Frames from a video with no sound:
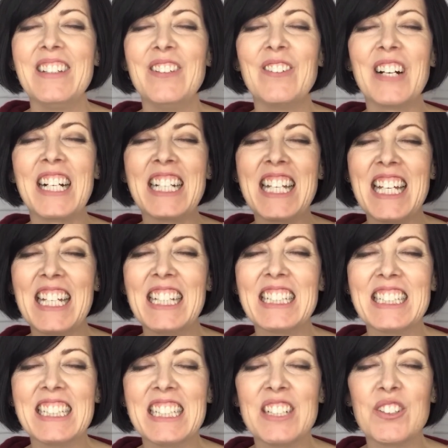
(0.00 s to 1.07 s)
you are
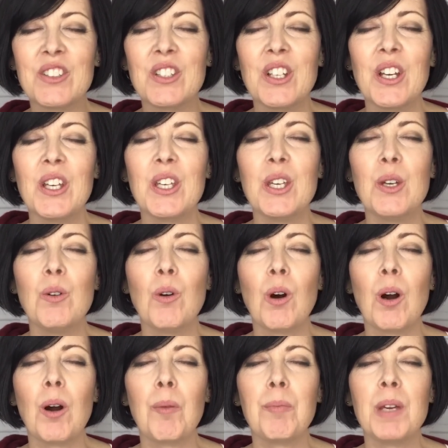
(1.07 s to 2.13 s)
healers, you
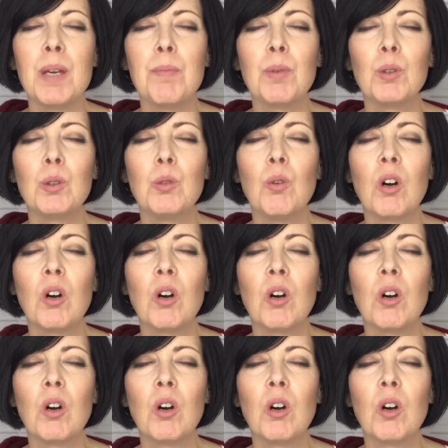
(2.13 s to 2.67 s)
are people